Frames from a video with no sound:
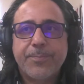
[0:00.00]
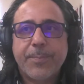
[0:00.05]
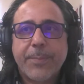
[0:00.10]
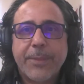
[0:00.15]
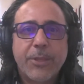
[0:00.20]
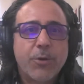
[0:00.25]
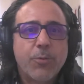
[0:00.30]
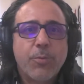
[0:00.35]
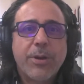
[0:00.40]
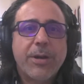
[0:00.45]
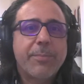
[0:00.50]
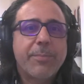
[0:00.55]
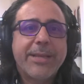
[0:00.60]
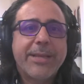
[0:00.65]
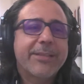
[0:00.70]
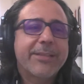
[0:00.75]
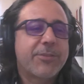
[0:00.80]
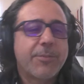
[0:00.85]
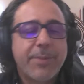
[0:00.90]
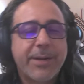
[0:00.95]
you don't want to make
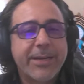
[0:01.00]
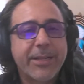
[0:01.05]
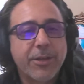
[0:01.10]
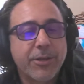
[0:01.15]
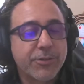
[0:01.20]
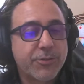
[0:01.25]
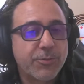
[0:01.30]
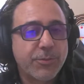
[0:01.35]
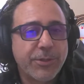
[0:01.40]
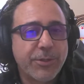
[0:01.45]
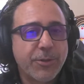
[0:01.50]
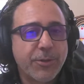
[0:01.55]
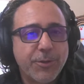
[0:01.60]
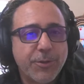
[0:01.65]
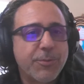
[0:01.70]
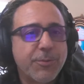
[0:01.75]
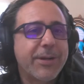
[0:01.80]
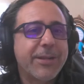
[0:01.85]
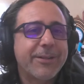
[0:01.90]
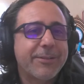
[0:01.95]
it somebody else. You
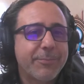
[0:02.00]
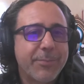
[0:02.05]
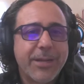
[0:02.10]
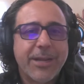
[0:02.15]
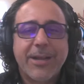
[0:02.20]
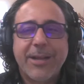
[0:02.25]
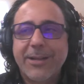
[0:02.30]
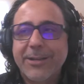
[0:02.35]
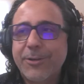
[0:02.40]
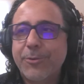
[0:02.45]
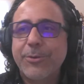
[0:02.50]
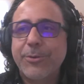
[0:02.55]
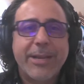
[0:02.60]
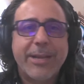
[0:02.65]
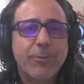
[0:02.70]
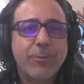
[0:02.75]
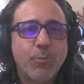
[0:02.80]
don't want to create